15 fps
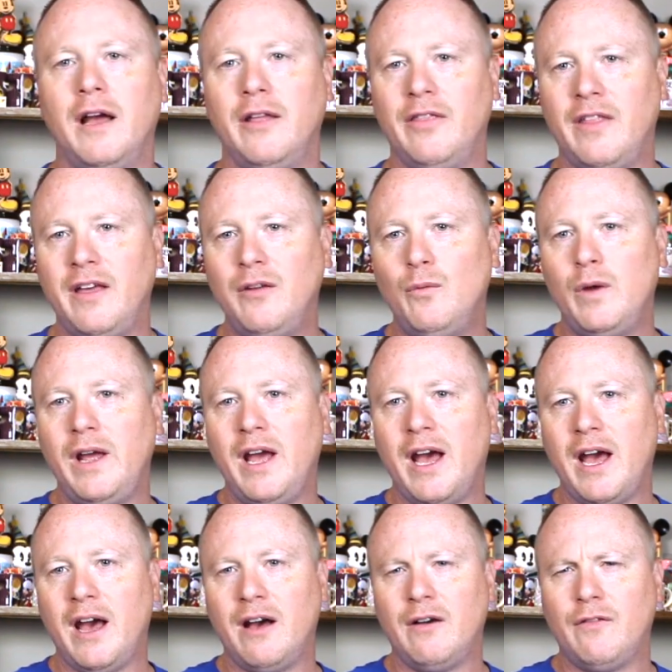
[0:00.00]
And then we
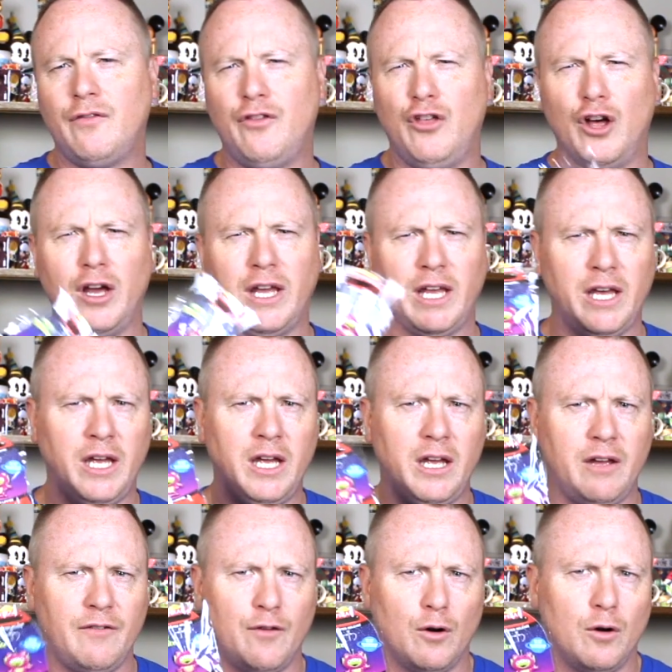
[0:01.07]
have the
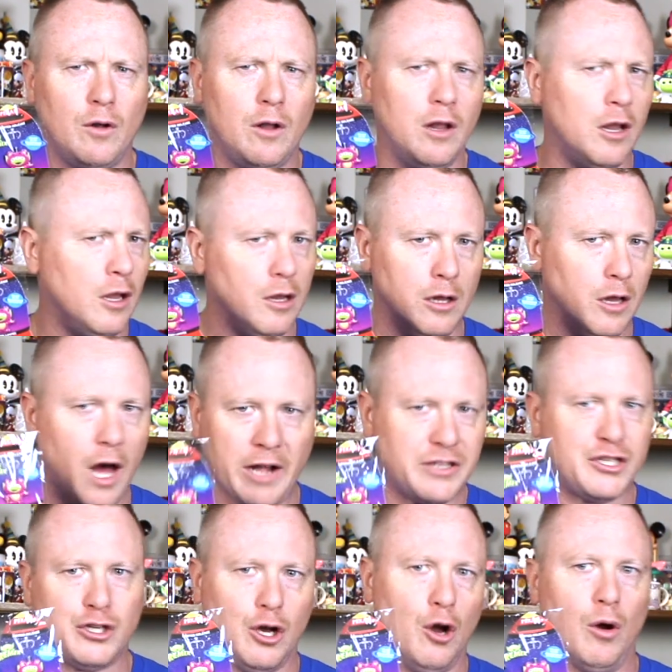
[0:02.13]
evil
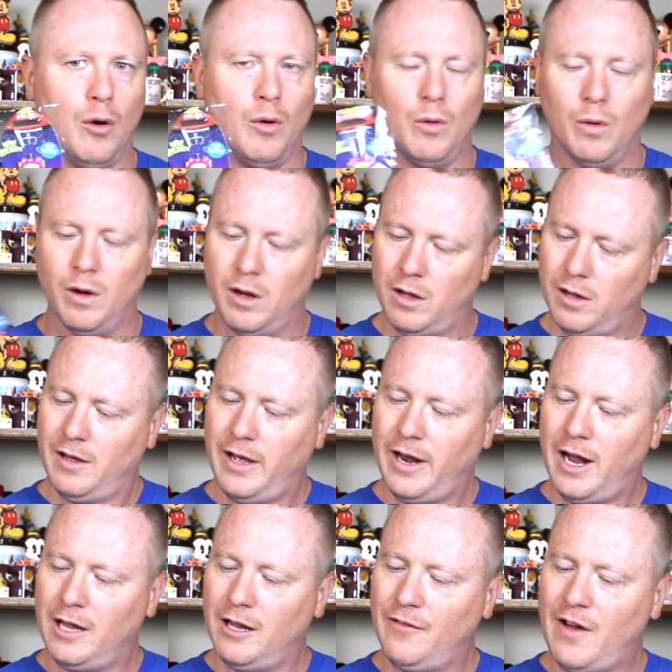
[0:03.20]
Lotso.
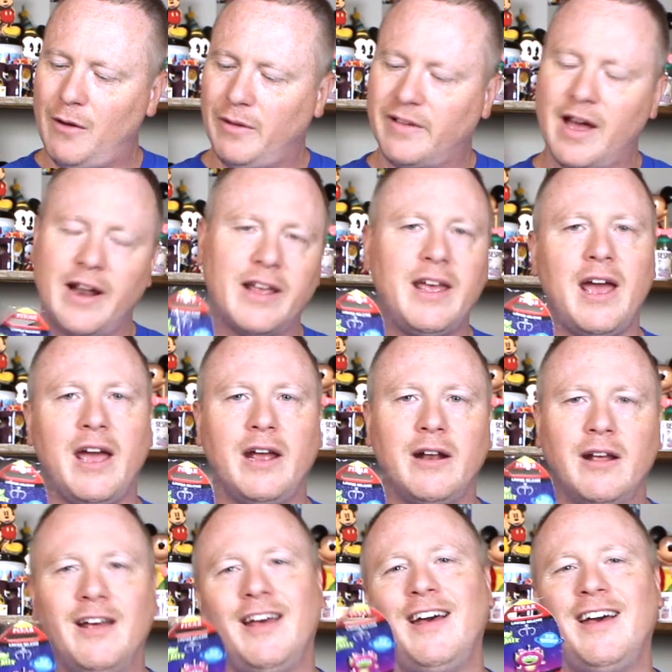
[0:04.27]
And I love how he's got a
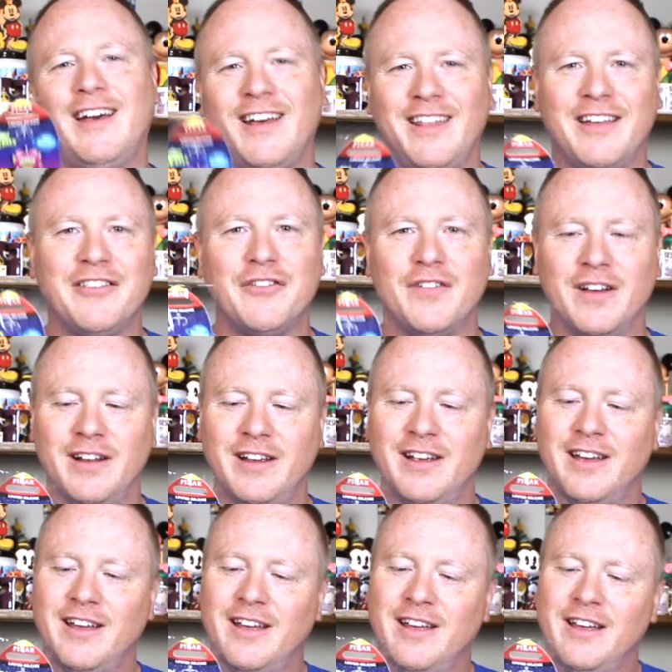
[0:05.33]
cane. That's funny.
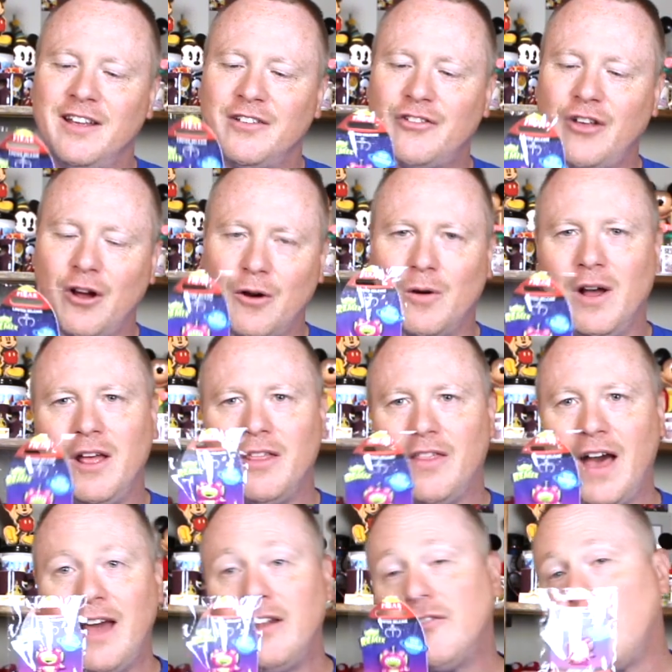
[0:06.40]
So
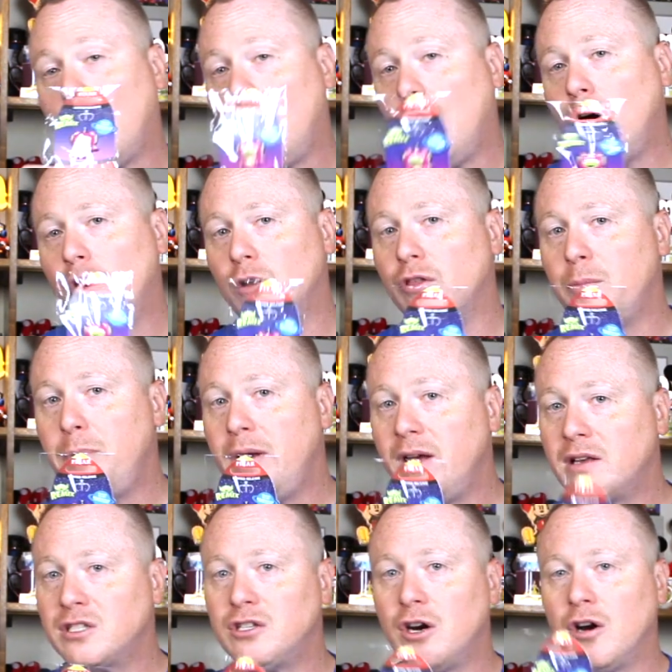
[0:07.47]
that is all the
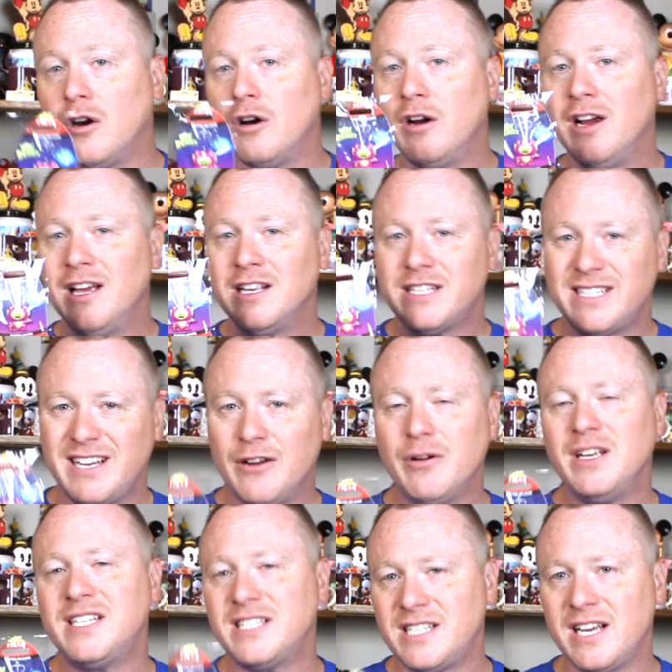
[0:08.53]
Pixar
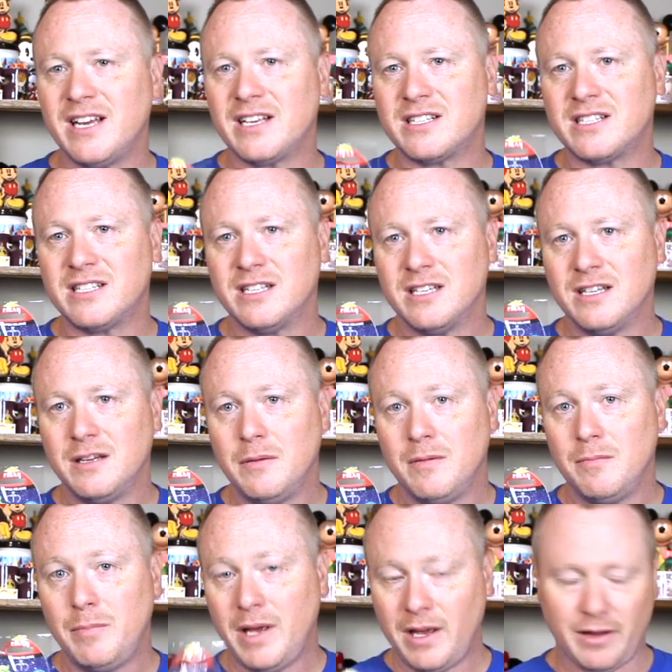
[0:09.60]
Series 6
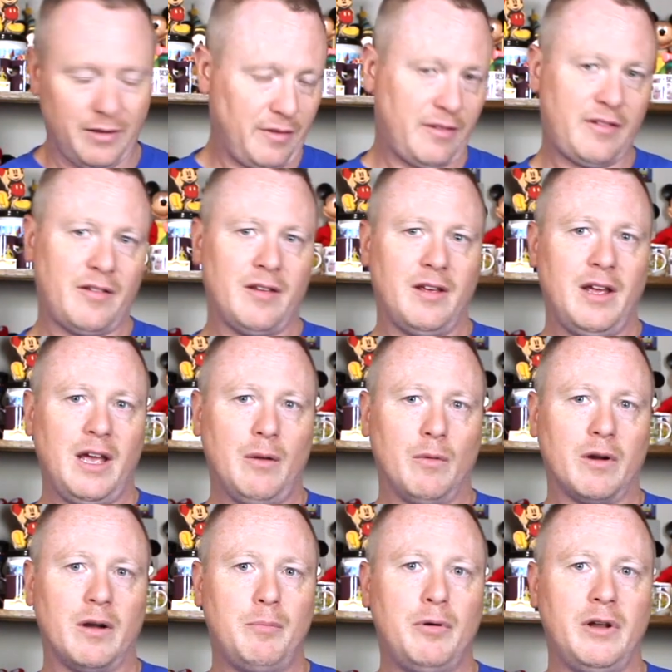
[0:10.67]
pins. And
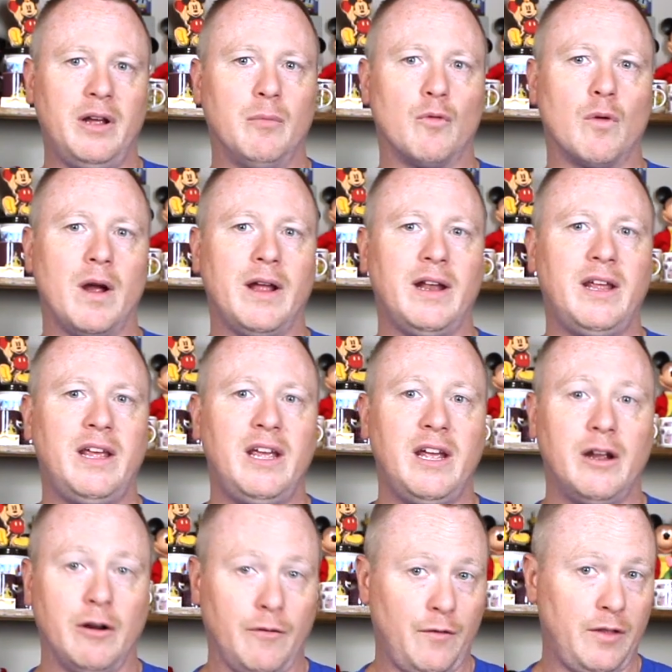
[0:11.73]
we're going to put him right
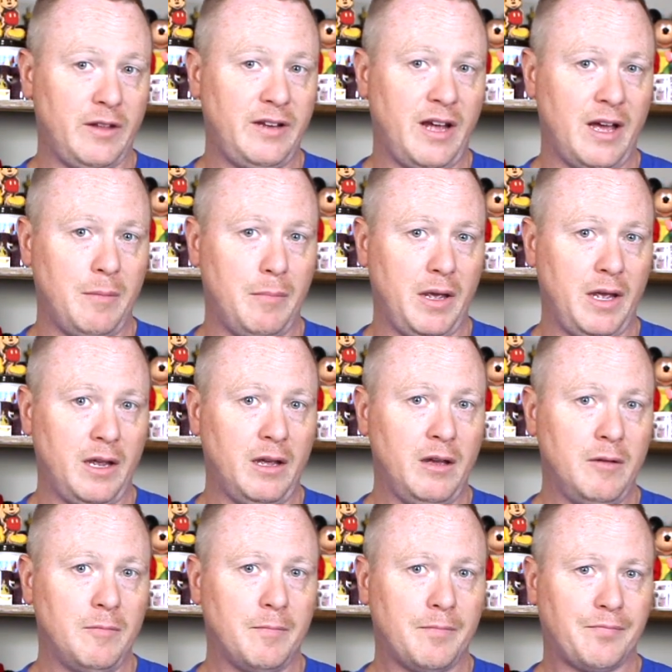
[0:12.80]
here for the time being.